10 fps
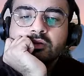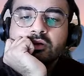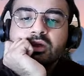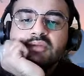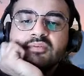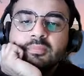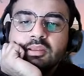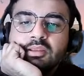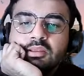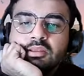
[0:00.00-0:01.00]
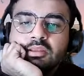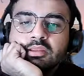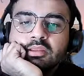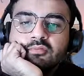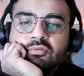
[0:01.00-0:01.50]
Okay, if I play
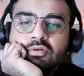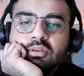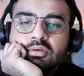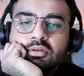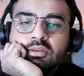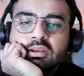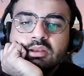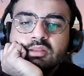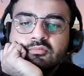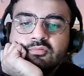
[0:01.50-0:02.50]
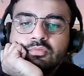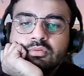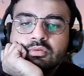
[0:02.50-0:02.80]
e4, he has got knight f4.